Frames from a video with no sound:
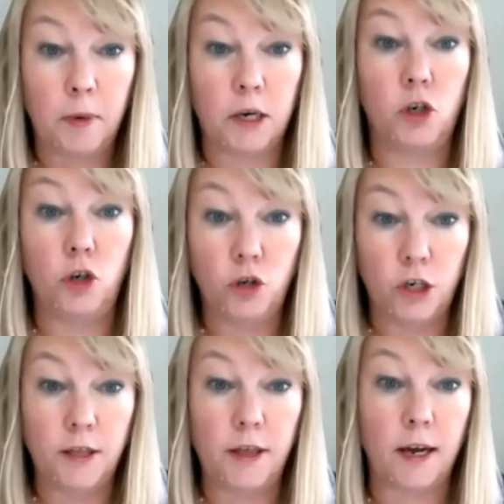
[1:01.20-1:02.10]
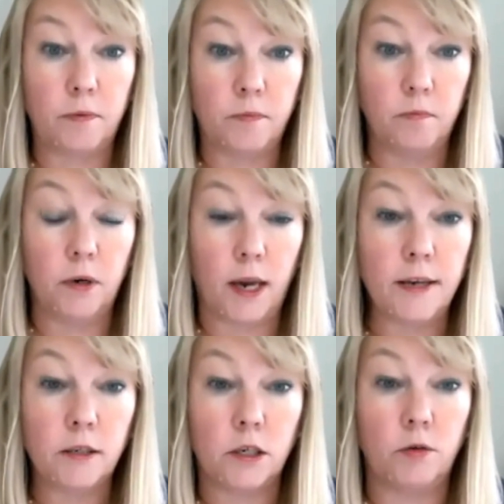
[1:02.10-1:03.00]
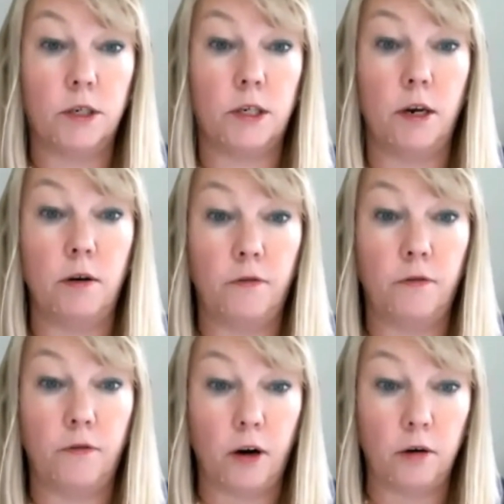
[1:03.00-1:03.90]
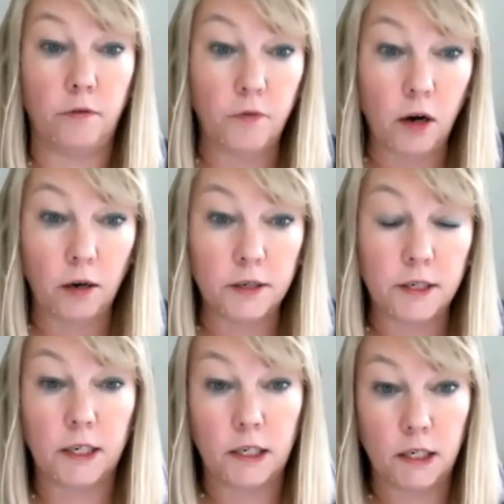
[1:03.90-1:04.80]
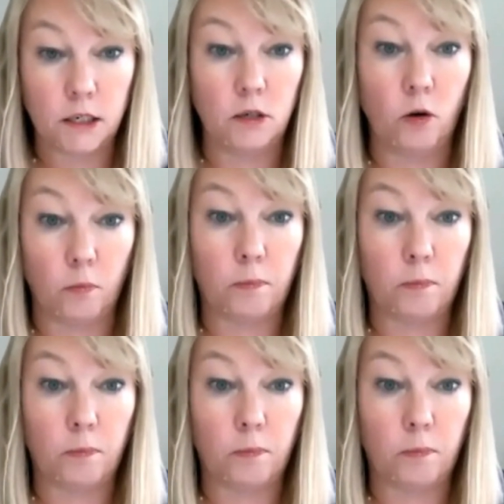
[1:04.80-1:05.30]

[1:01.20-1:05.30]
because usually their cancer is so far advanced that it's not